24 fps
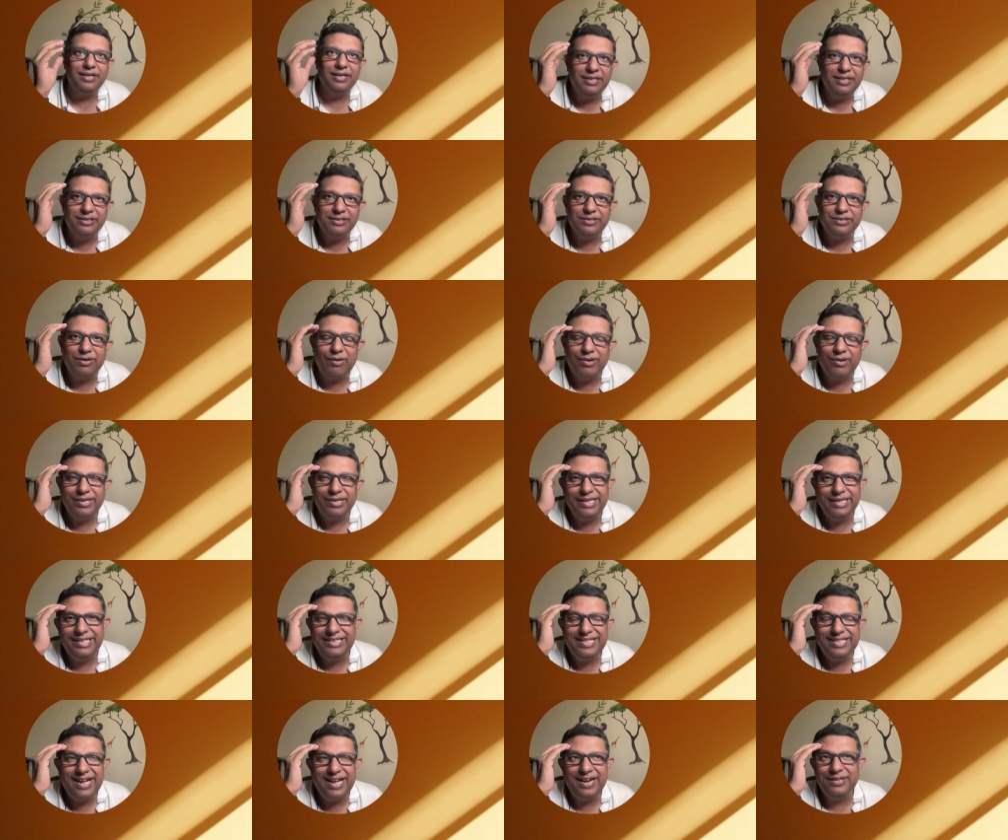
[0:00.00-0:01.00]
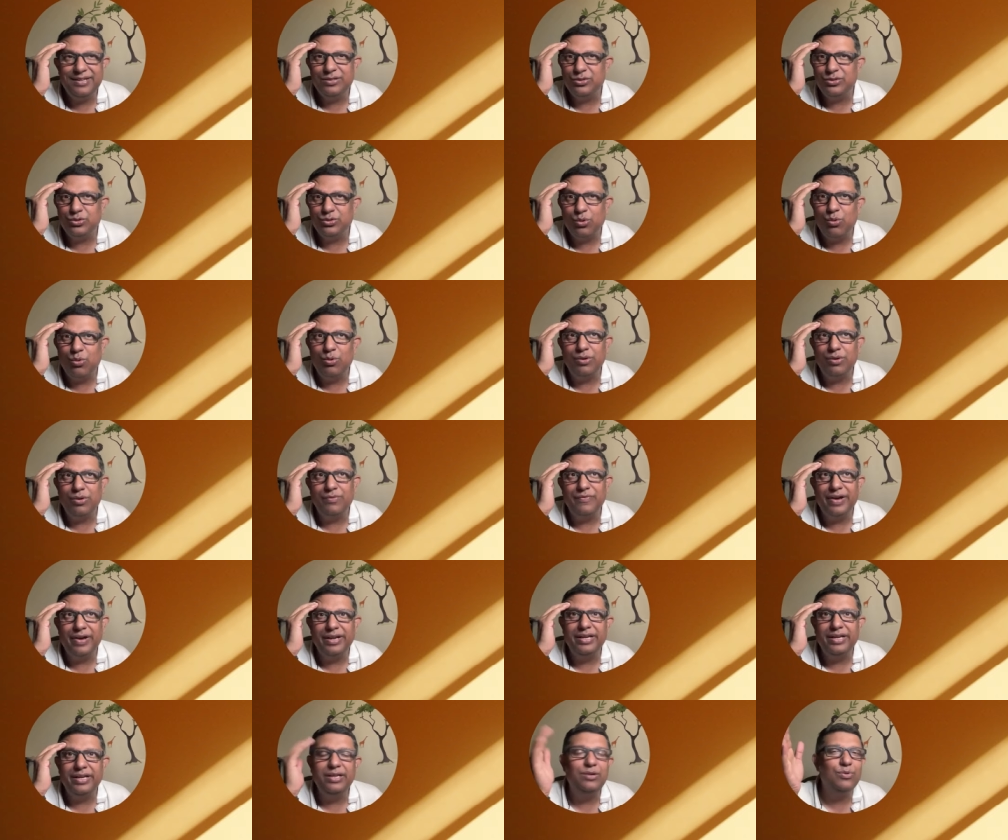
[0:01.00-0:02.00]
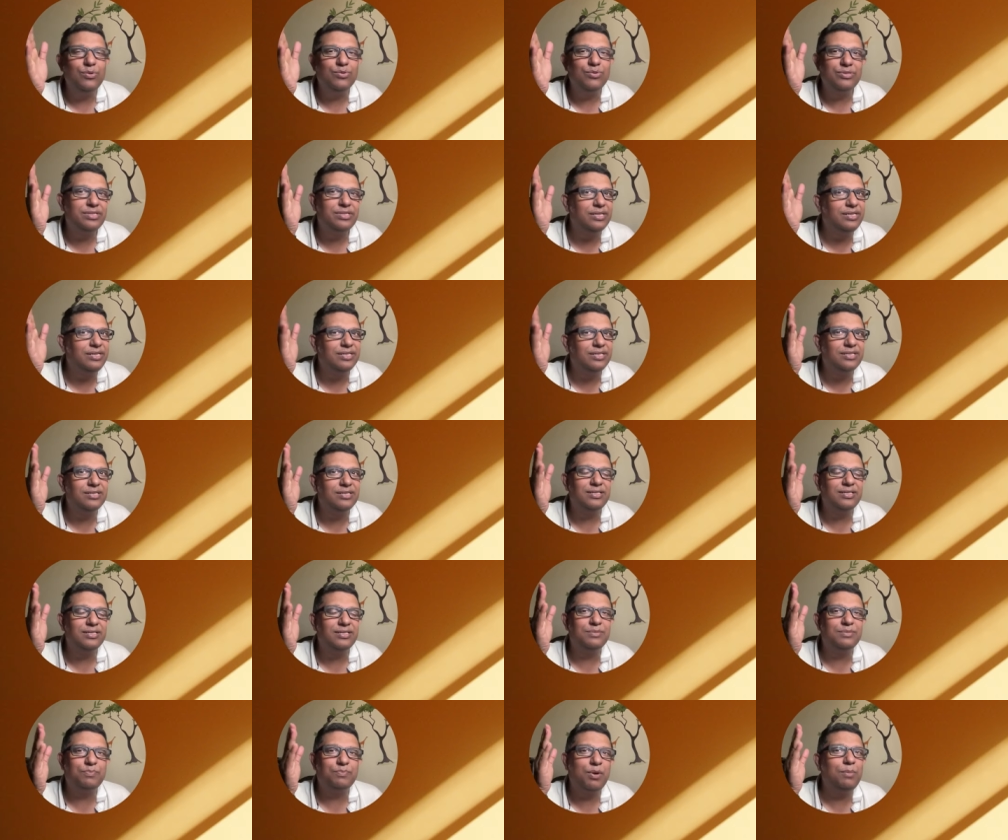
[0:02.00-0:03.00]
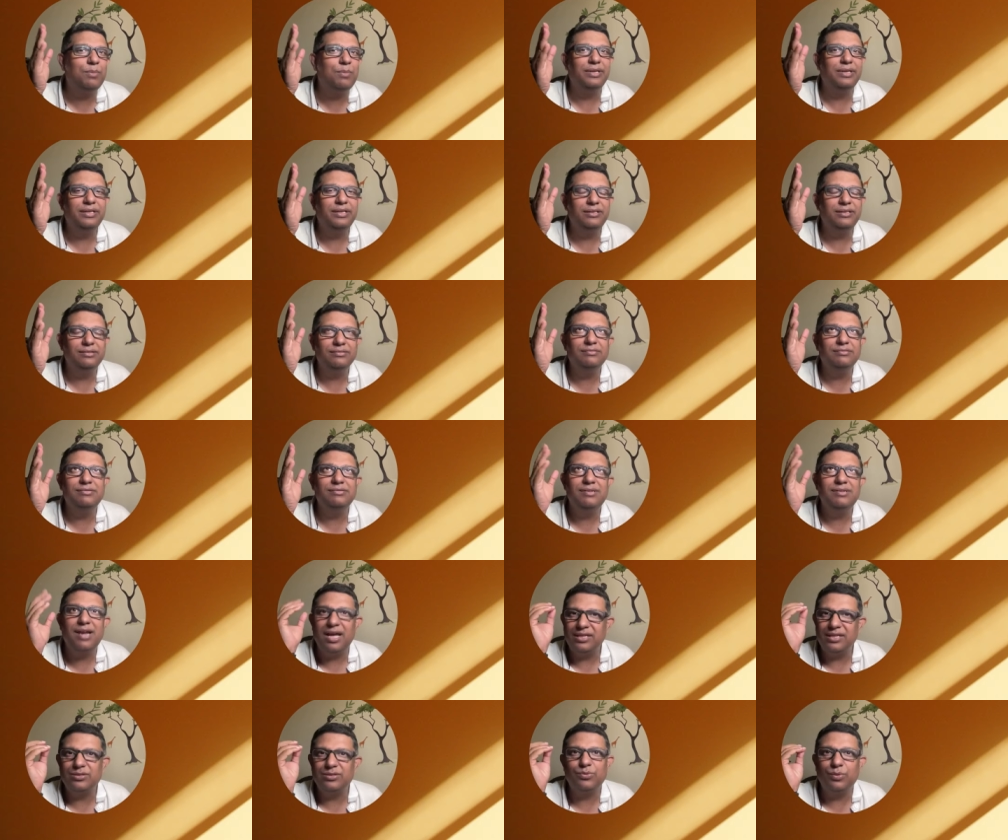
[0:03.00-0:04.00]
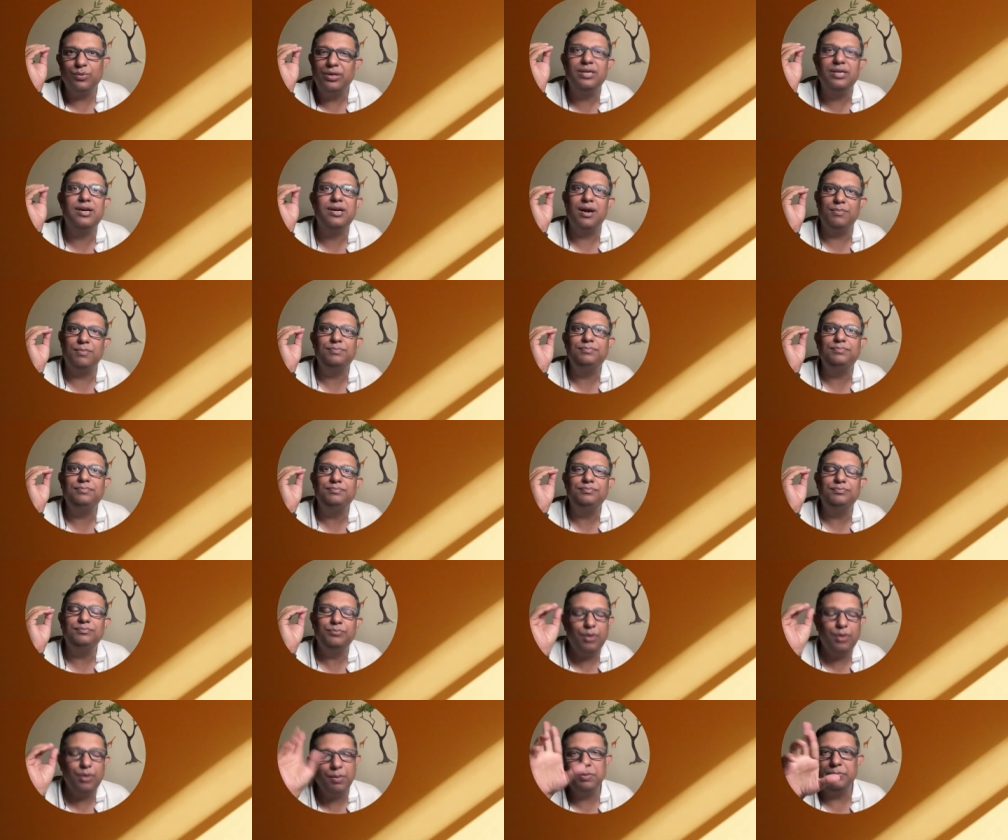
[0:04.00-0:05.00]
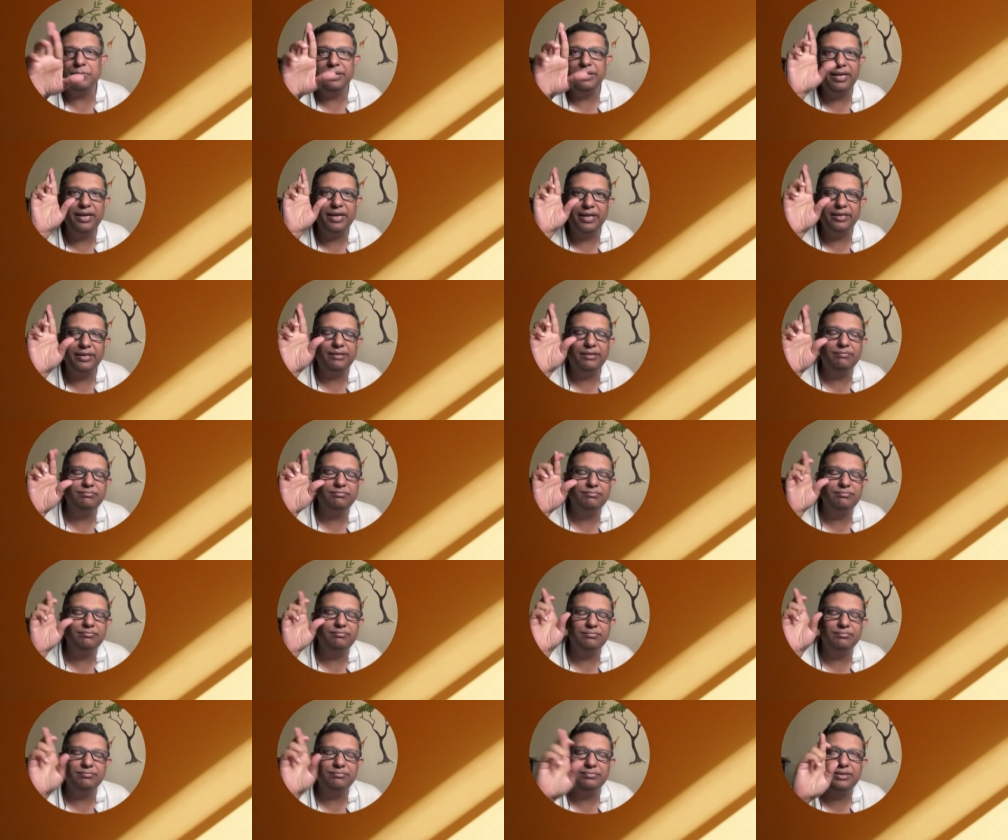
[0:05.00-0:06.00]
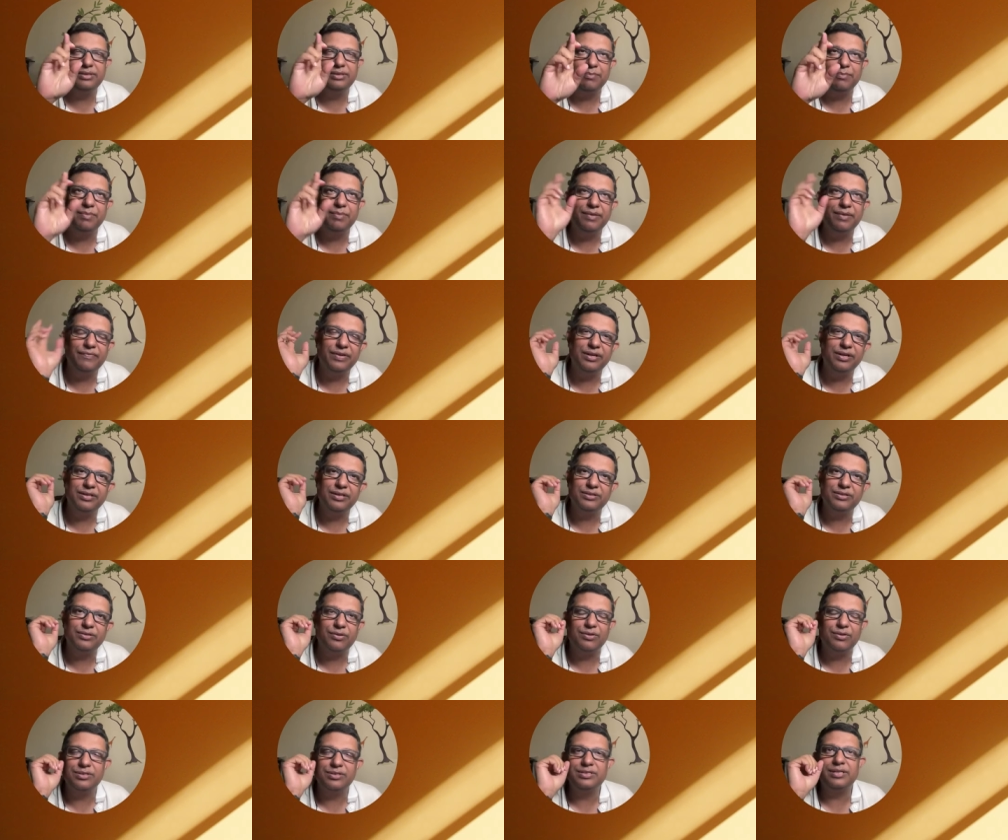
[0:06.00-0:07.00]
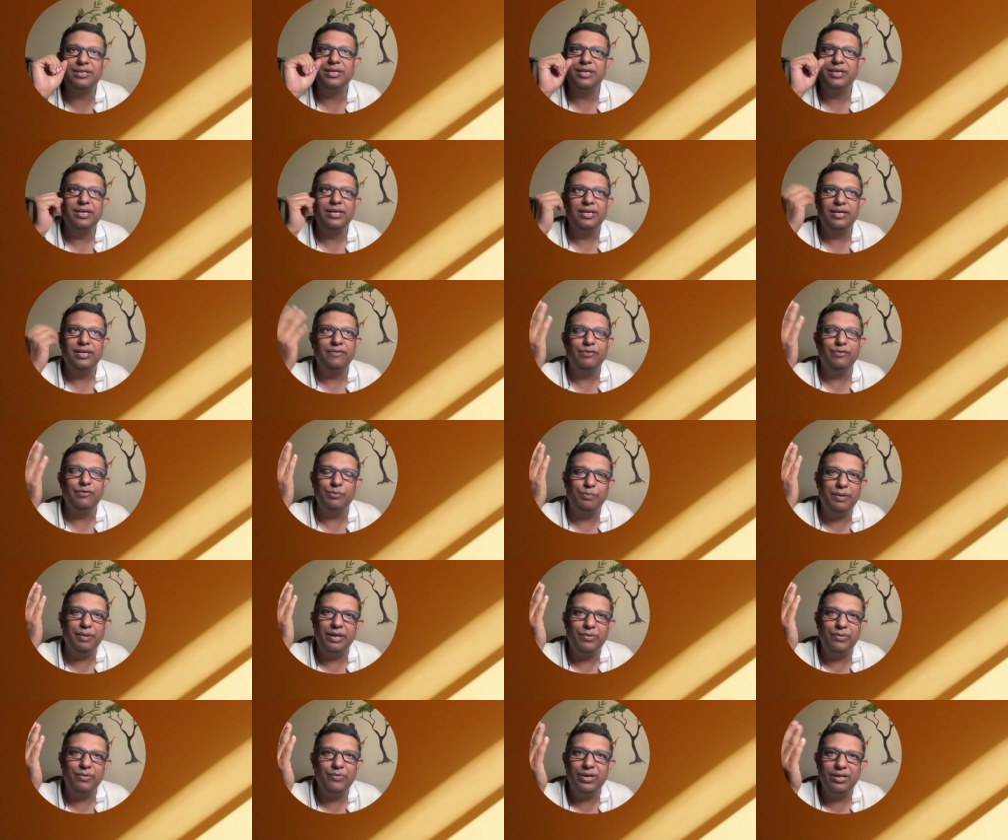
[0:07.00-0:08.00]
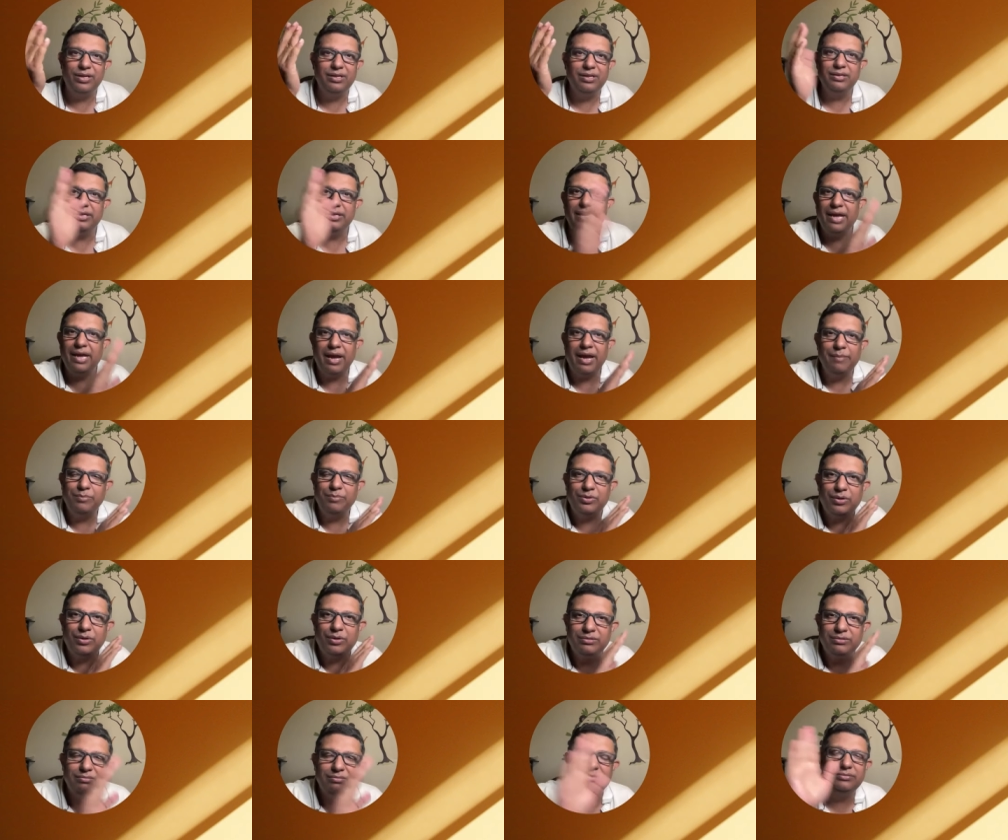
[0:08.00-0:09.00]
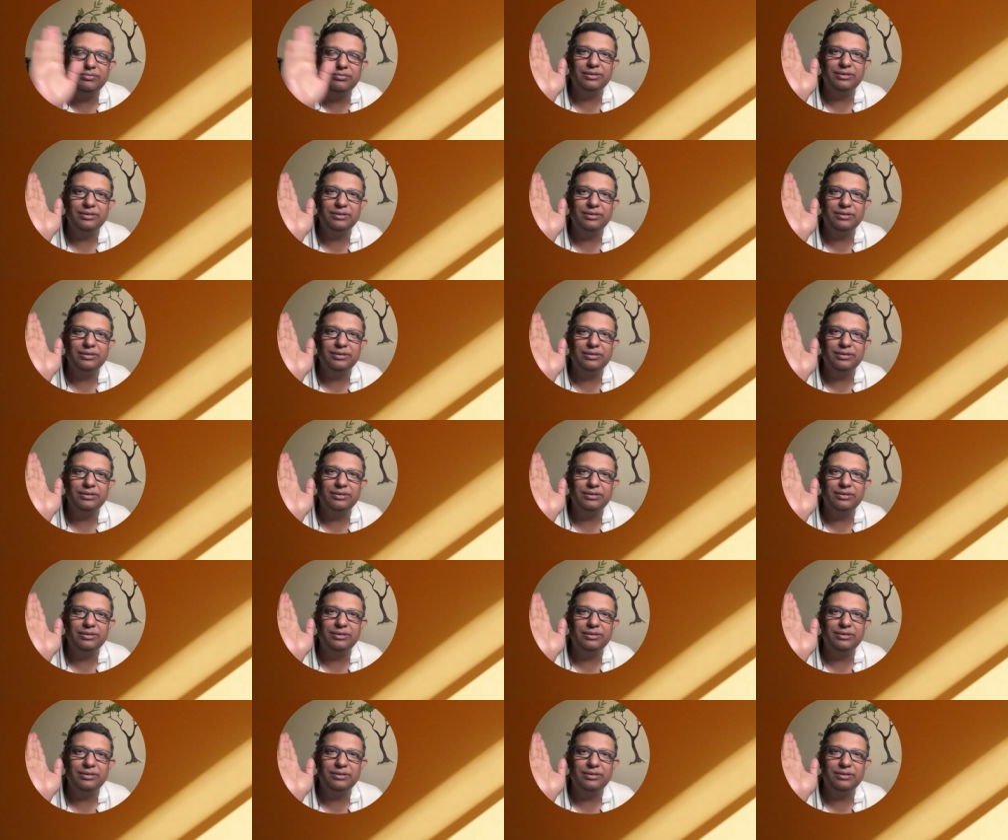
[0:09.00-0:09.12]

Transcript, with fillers: is in that zone where he knows that this is his probably last World Cup, probably, and I keep my fingers crossed if you play well i'm not